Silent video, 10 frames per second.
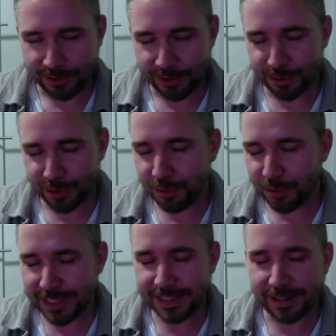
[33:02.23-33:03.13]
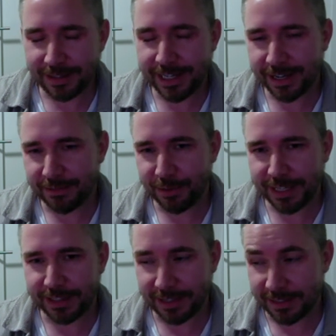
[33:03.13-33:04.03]
You know, so you instantly kind of
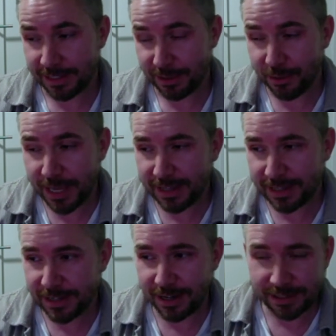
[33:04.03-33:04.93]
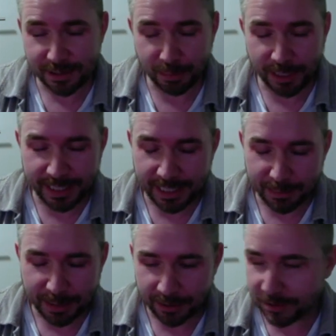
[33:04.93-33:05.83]
recognize it. Oh yeah, this guy is complaining
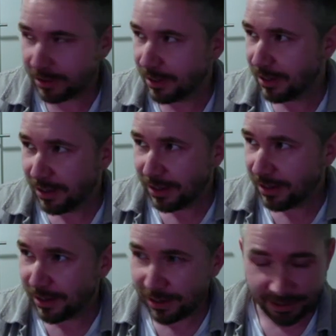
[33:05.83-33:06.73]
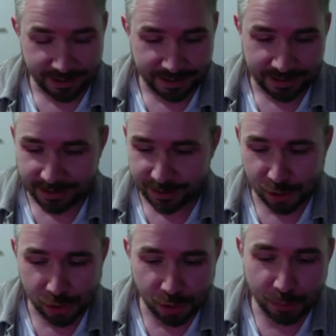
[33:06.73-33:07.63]
about like uh, the
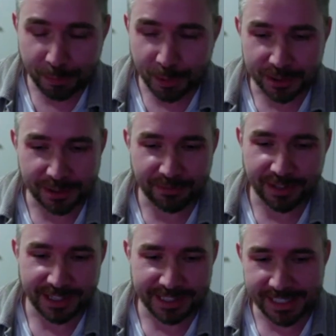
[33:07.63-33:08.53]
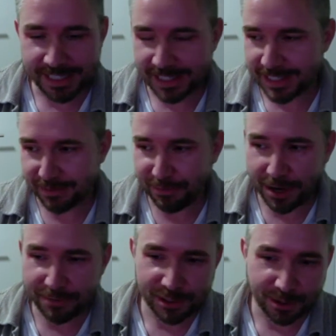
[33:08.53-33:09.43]
soup or something like this, and it's a
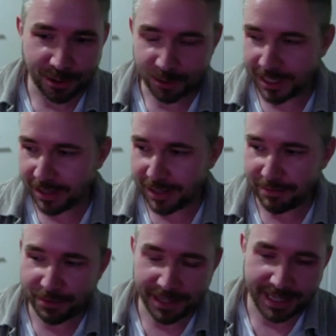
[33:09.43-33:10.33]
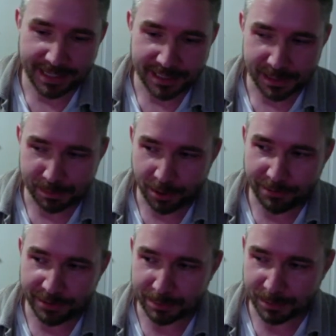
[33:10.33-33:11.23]
five star hotel. Everything else is
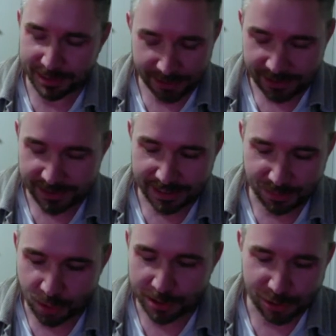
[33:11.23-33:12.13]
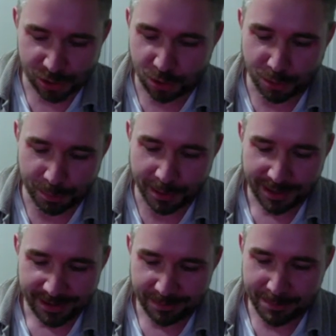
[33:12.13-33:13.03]
perfect, but this, this one soup
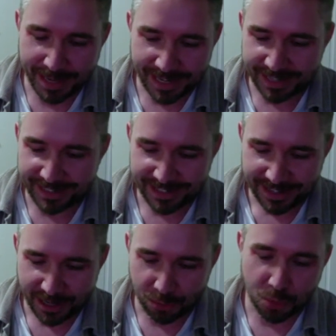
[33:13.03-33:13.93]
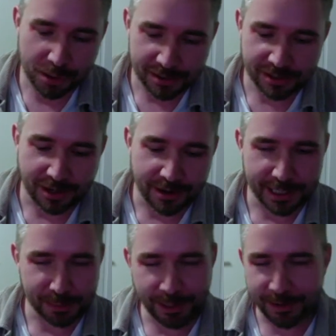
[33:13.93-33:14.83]
made it a one star
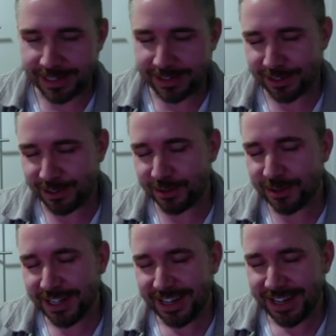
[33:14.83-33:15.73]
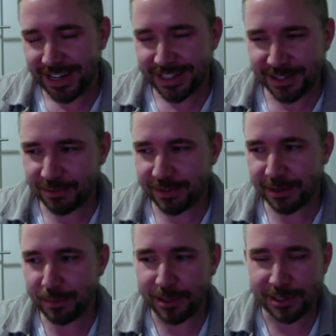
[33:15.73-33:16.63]
experience. You know, it's not very
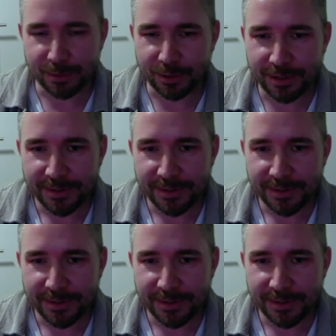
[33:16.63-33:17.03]
plausible.